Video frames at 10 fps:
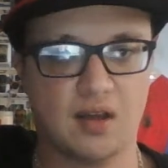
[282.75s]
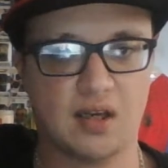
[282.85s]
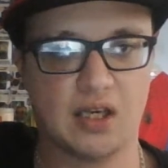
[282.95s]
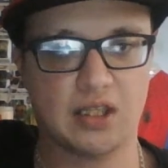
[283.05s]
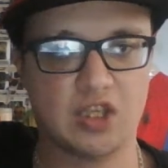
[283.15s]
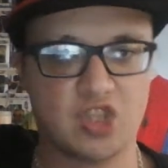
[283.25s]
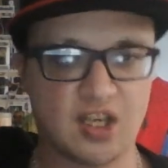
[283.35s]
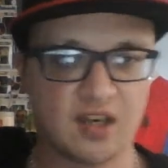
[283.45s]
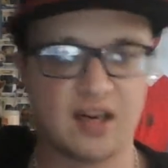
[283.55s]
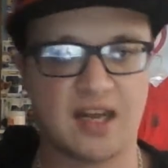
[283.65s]
uh, the
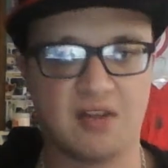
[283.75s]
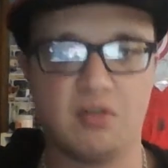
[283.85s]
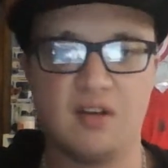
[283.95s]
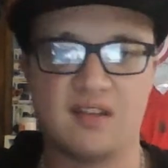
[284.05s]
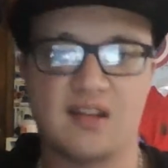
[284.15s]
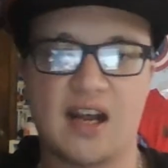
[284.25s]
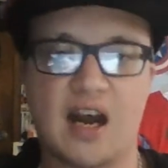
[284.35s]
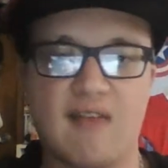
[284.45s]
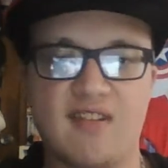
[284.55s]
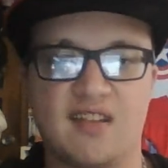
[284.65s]
juggernaut who is like
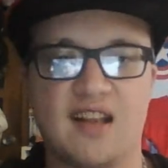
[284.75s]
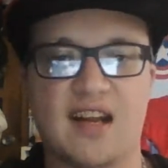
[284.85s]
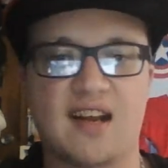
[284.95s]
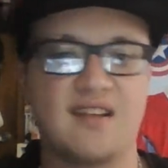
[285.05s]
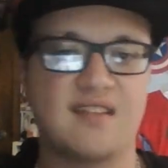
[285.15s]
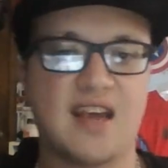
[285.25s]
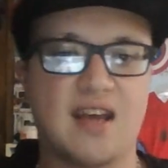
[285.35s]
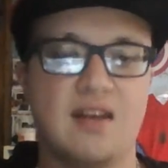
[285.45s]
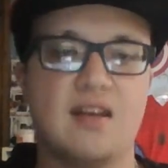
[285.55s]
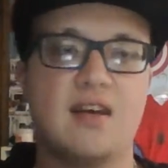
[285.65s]
obviously like I
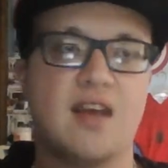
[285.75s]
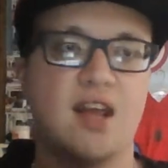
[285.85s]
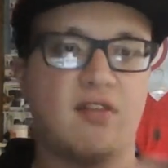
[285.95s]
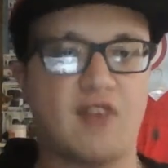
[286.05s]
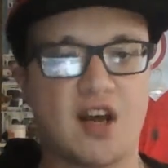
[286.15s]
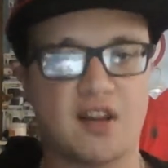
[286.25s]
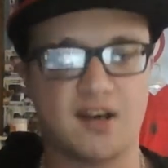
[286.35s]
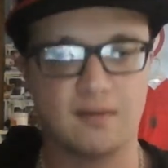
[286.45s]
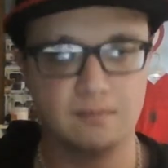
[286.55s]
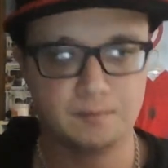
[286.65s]
said his father